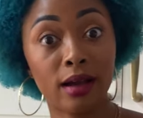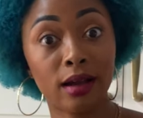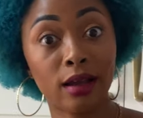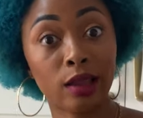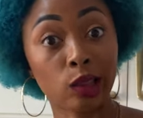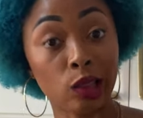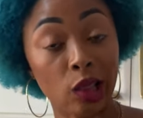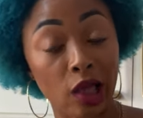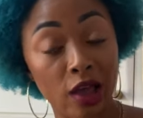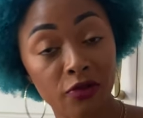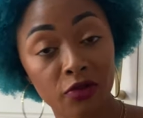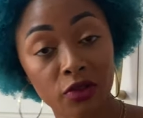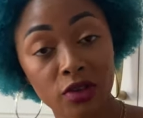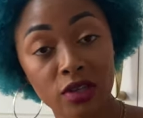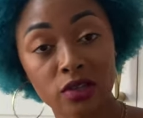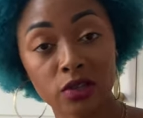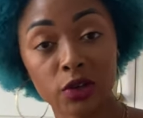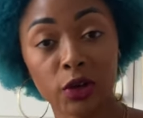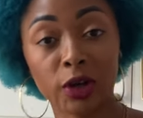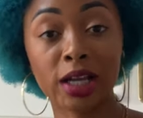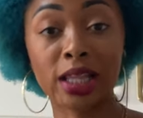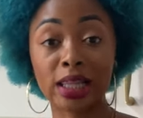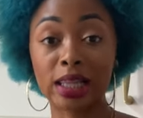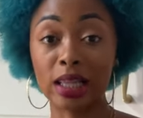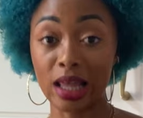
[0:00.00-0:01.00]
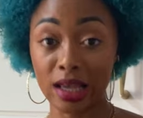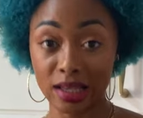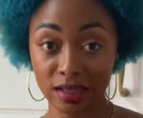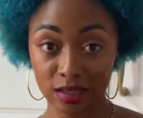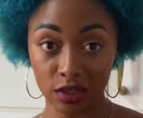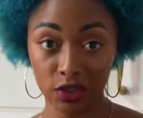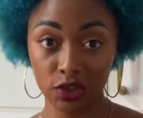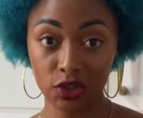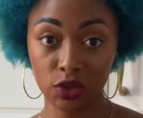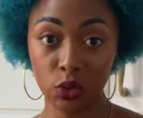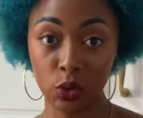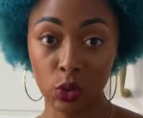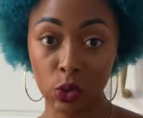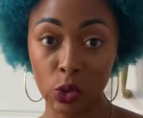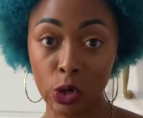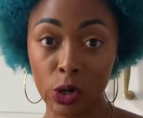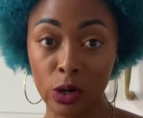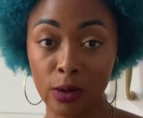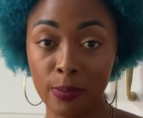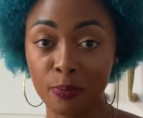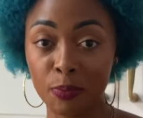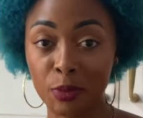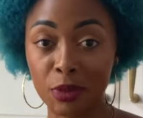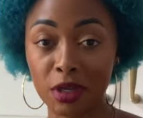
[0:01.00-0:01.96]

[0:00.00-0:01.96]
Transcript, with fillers: Cloffice or closet tour,